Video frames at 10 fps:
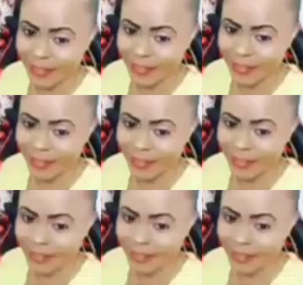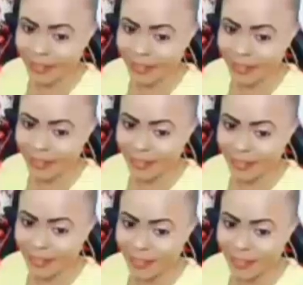
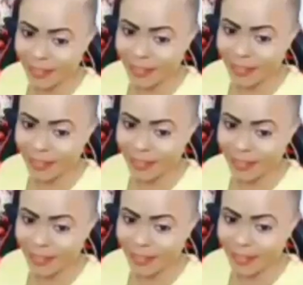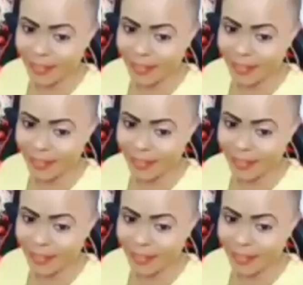No words are spoken by the person on screen.